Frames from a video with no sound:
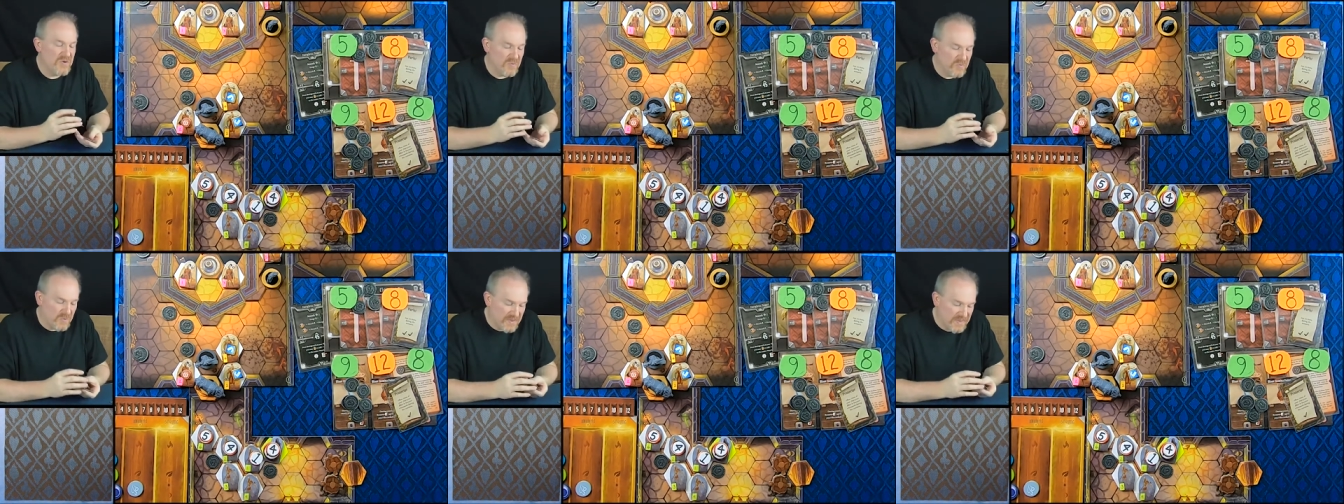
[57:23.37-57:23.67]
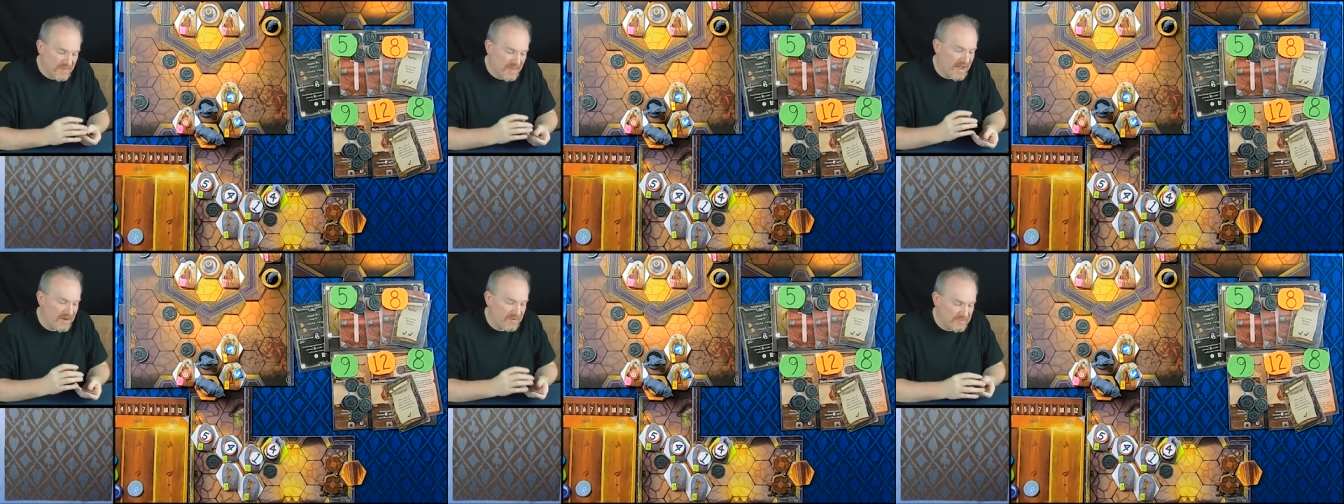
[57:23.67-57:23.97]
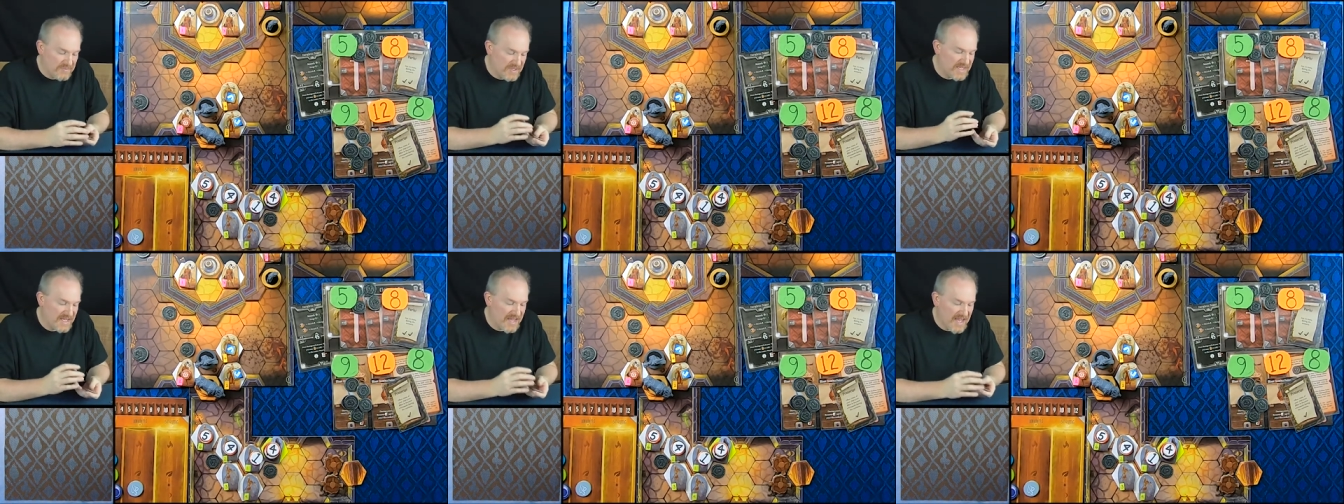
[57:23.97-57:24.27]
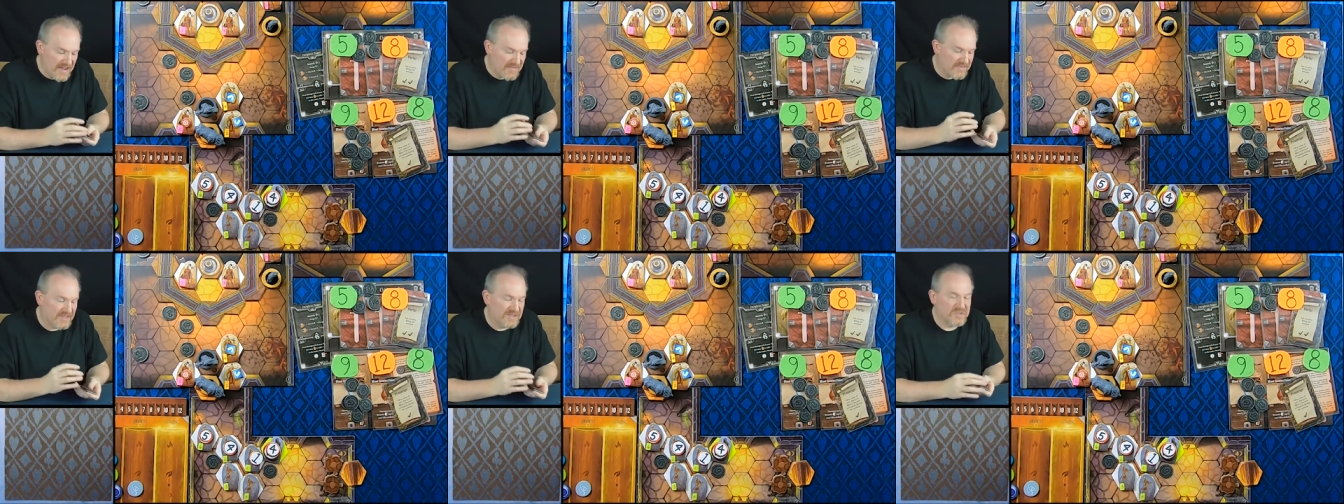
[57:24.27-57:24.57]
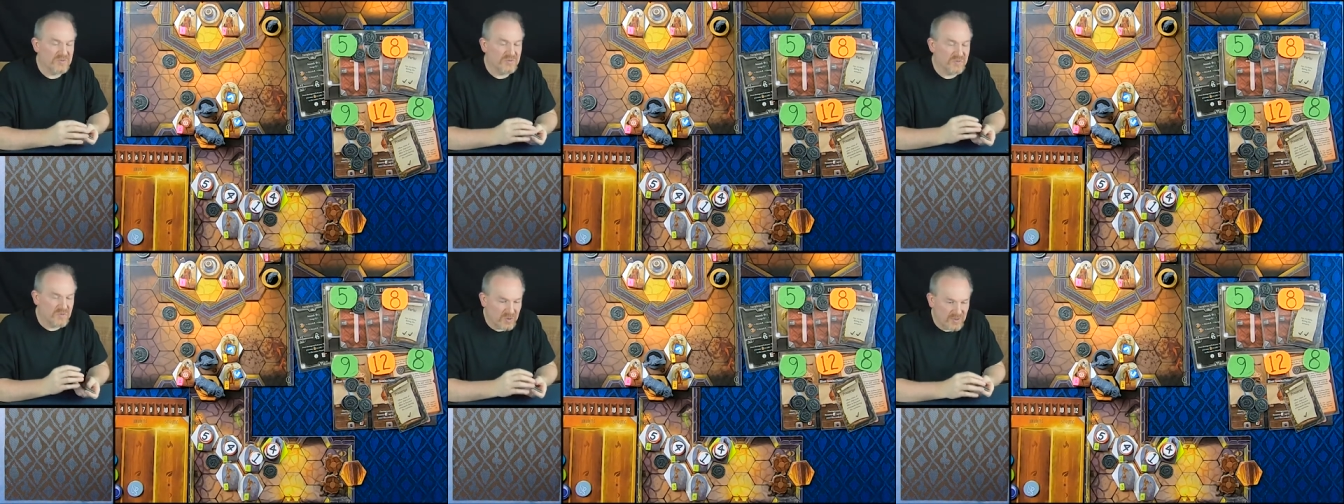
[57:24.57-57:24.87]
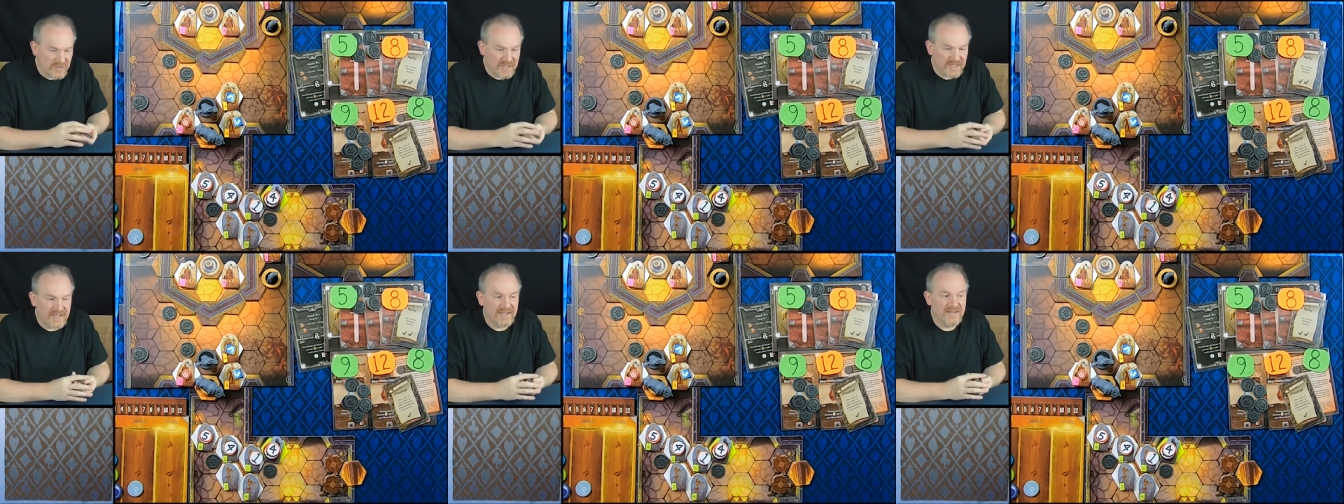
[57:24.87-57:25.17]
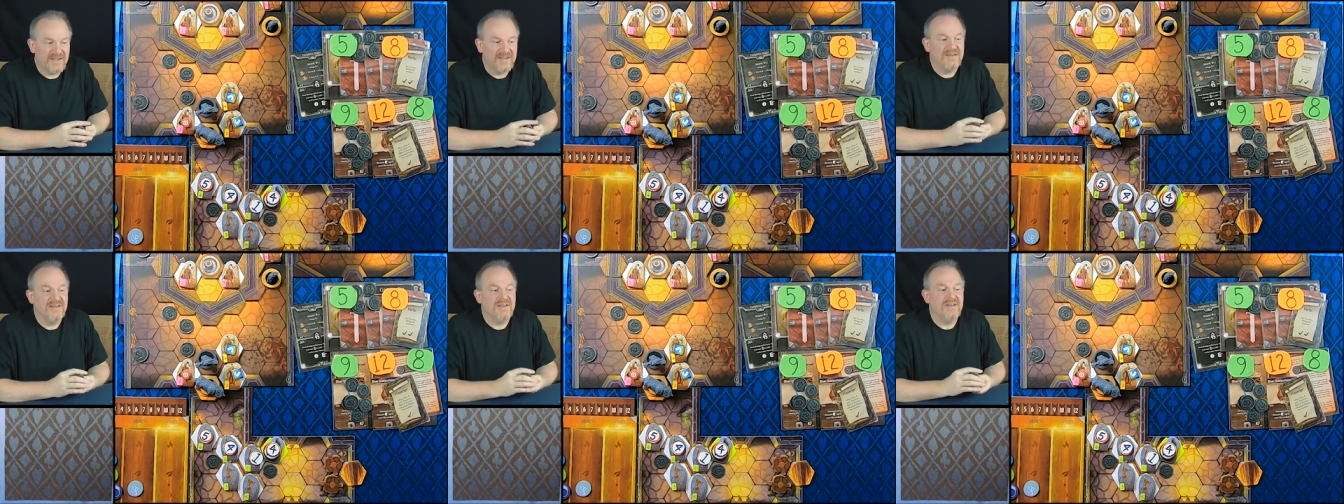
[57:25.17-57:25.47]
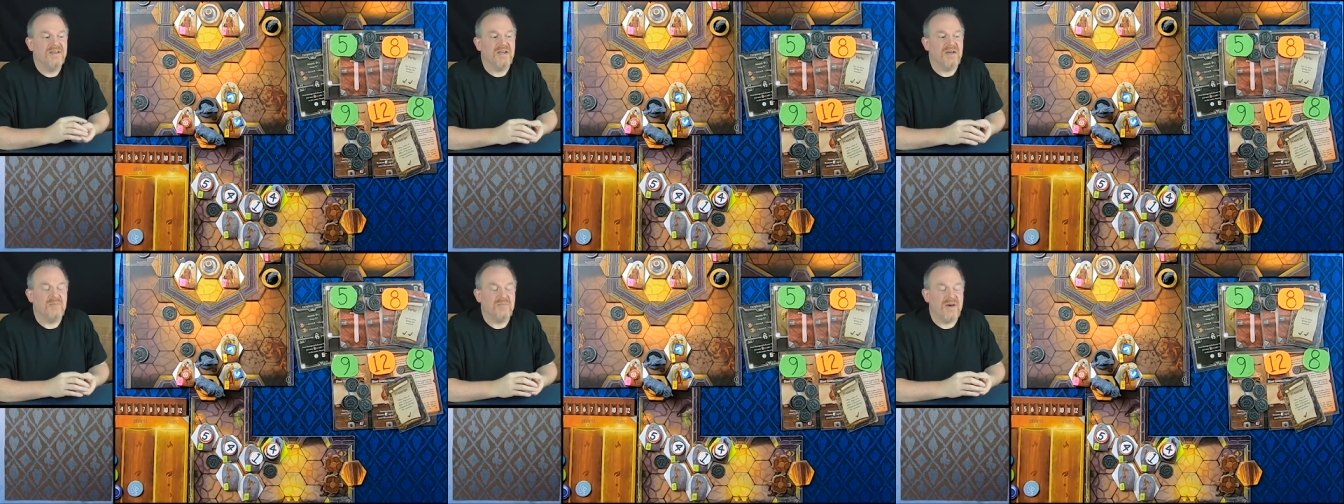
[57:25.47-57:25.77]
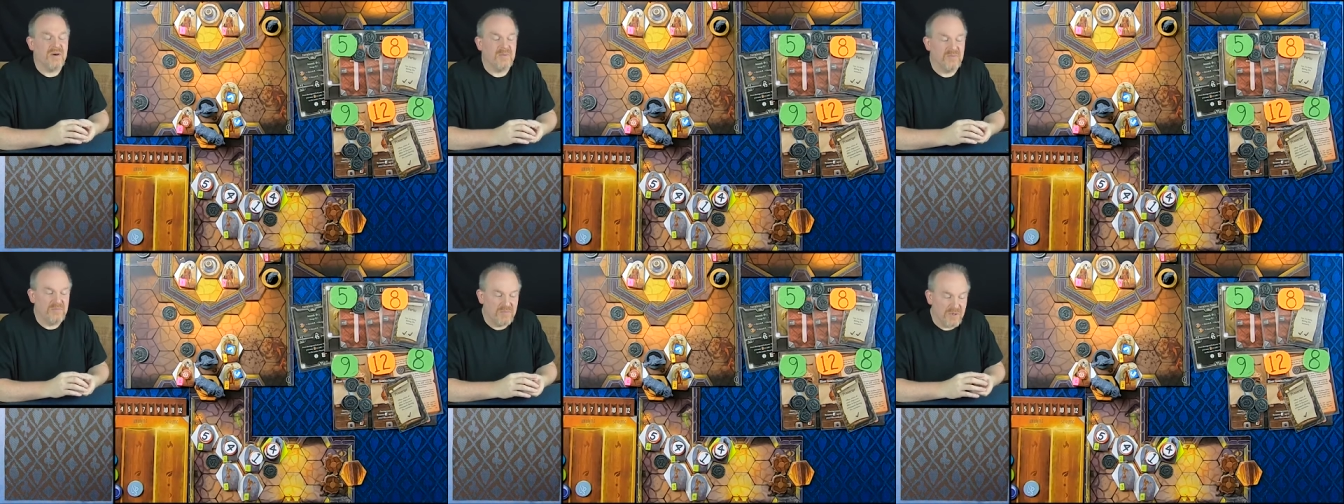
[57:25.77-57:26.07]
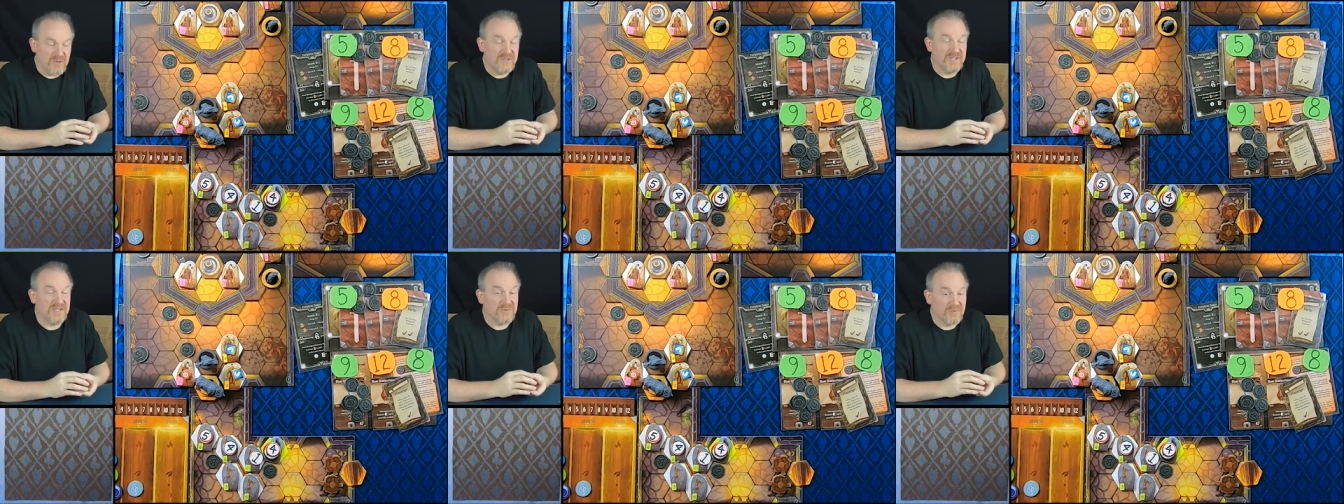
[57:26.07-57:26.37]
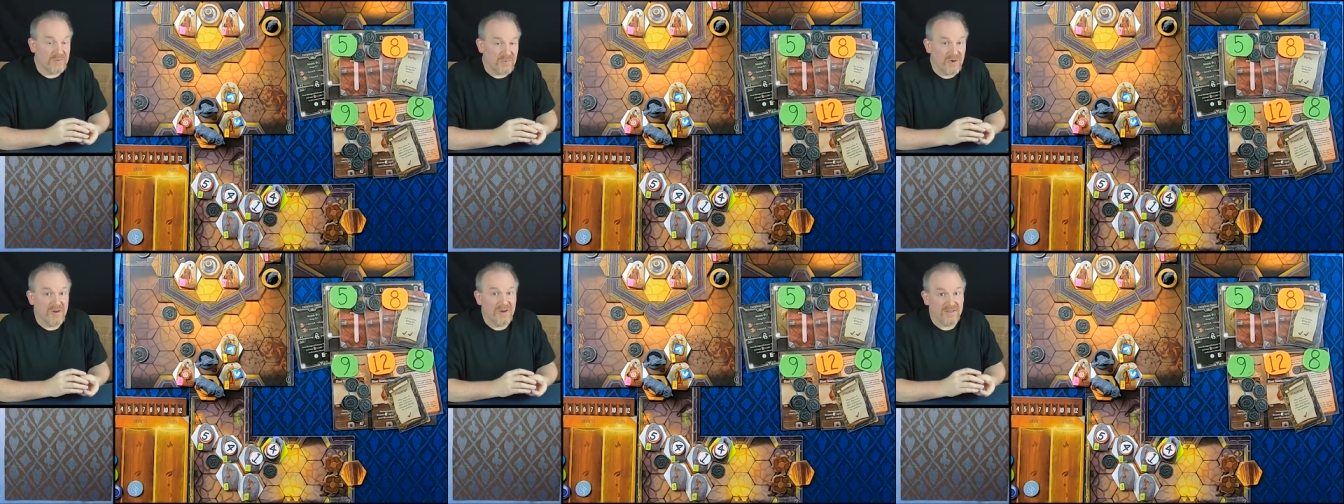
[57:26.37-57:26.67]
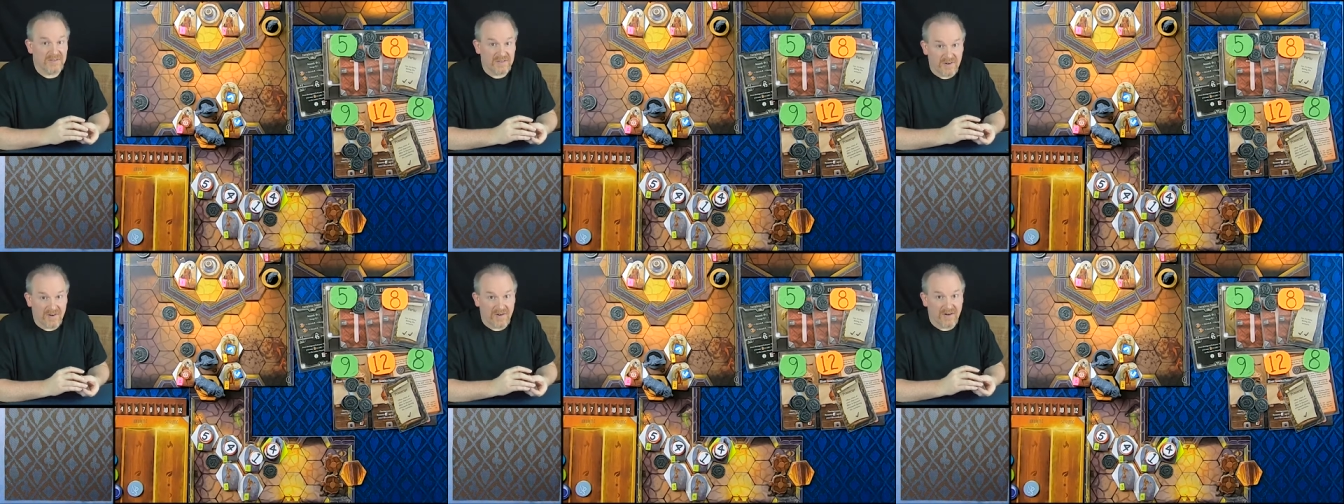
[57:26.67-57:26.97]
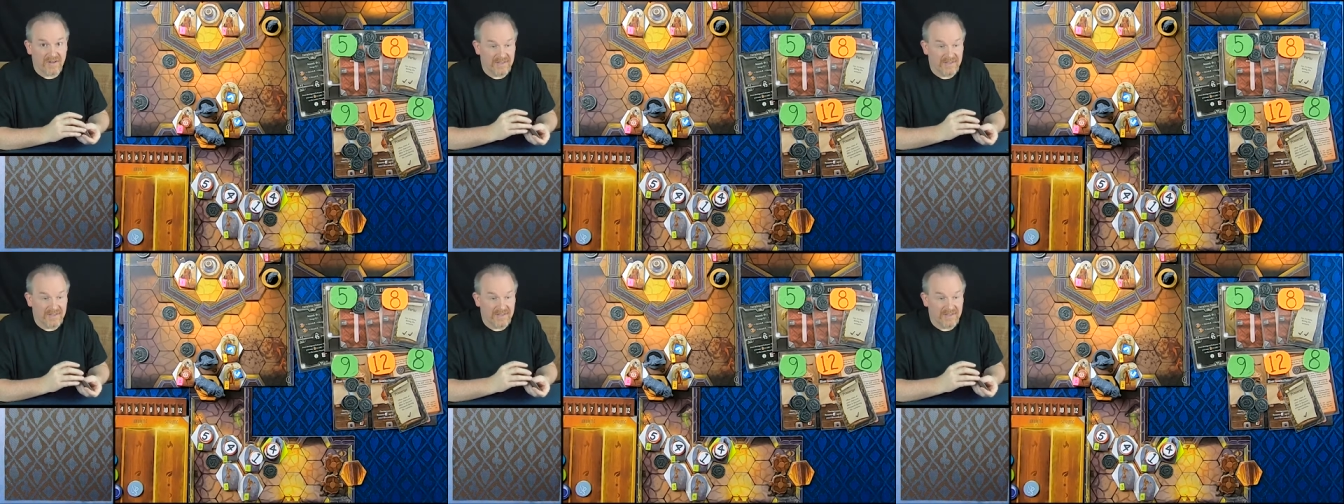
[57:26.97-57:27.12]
without me having to worry about burning the wrong card.